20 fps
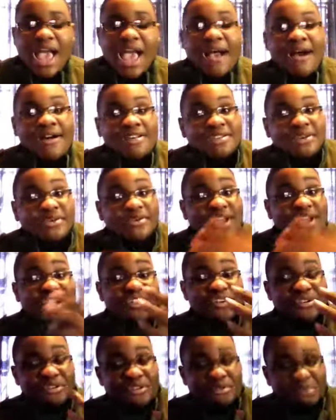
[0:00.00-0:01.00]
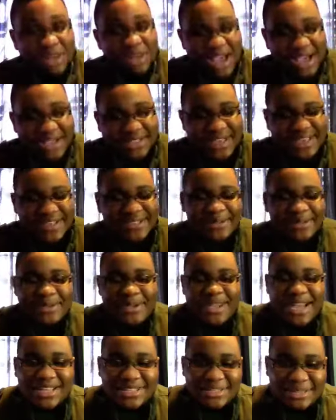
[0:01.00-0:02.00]
I also created a new blog site, so
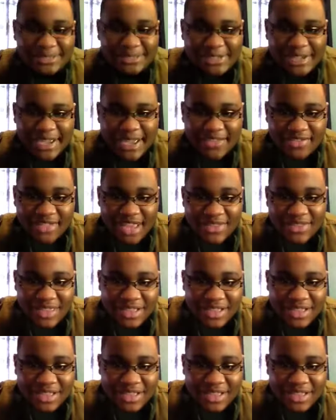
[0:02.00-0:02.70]
you guys can check out that.